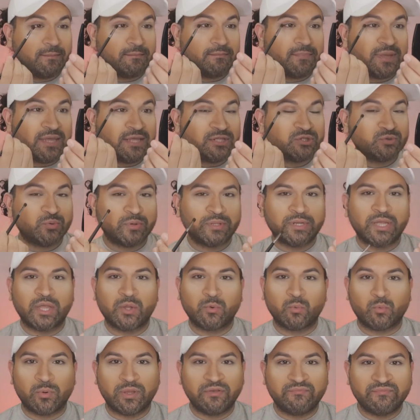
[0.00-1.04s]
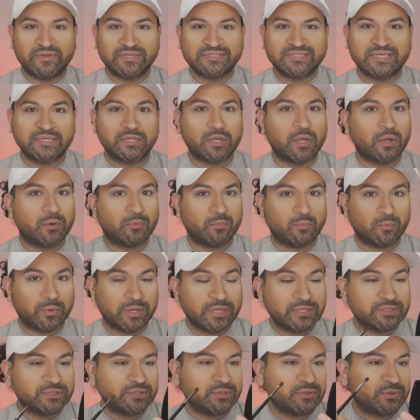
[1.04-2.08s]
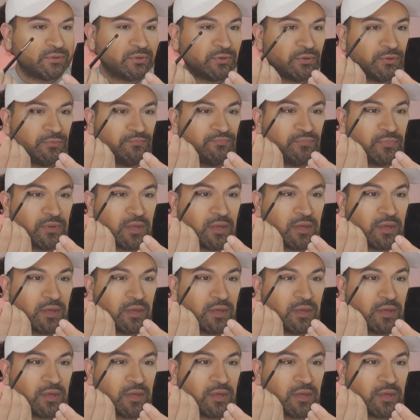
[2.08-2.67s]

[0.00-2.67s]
me doing a revisit, a redo,